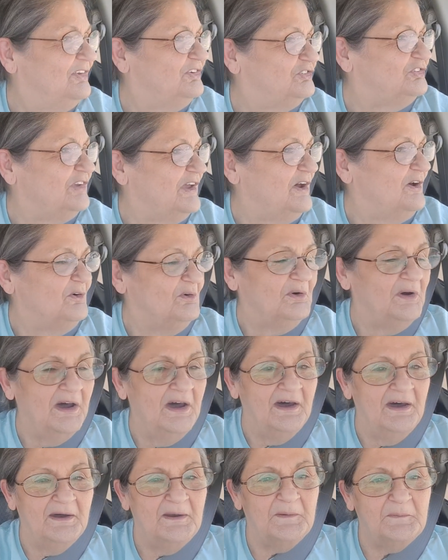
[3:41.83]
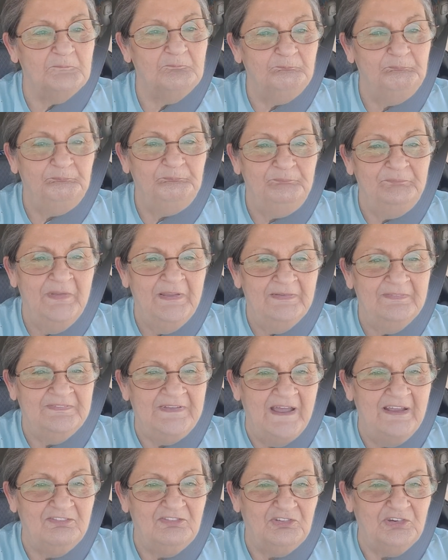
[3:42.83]
So
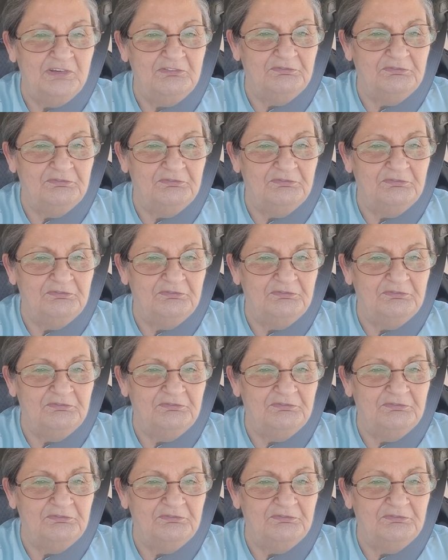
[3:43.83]
that's